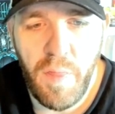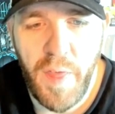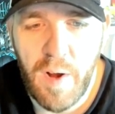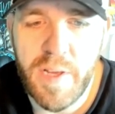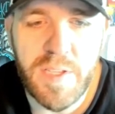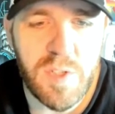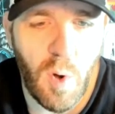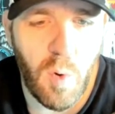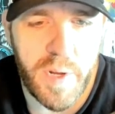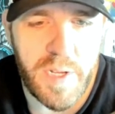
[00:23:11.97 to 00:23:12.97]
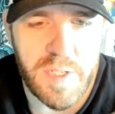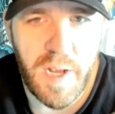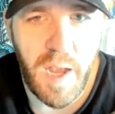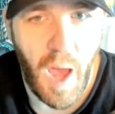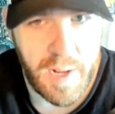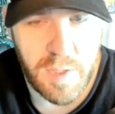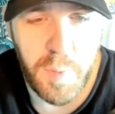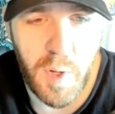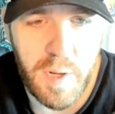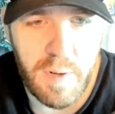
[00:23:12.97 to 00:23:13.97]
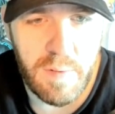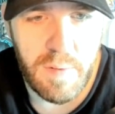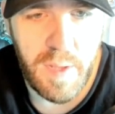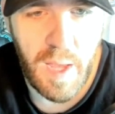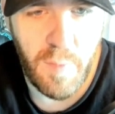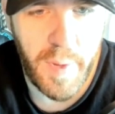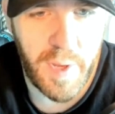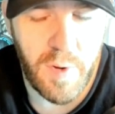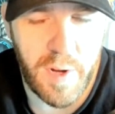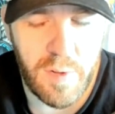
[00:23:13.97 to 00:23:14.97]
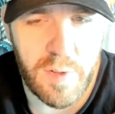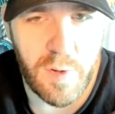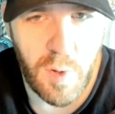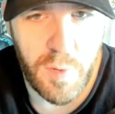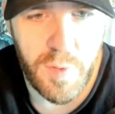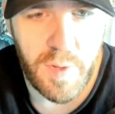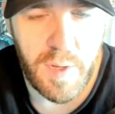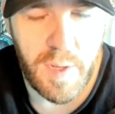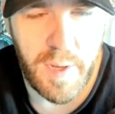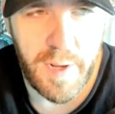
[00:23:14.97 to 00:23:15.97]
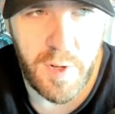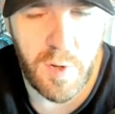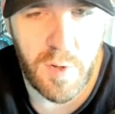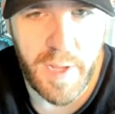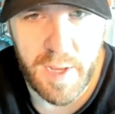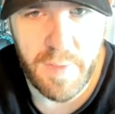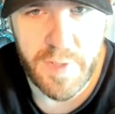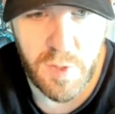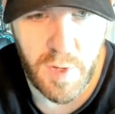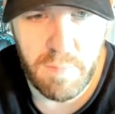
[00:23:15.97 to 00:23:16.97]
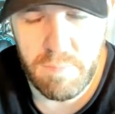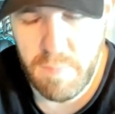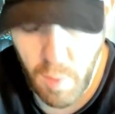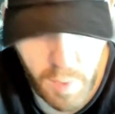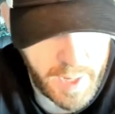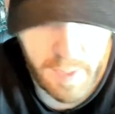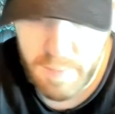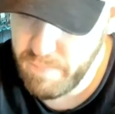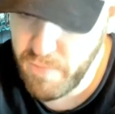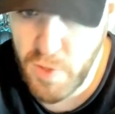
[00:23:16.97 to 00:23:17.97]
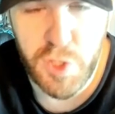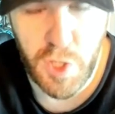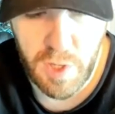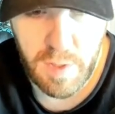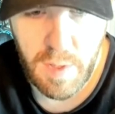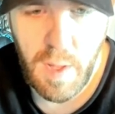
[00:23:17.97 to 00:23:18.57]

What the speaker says: There is no reason not to put Yavimaya, Cradle and Growth in your deck if it's green. Okay, for sure.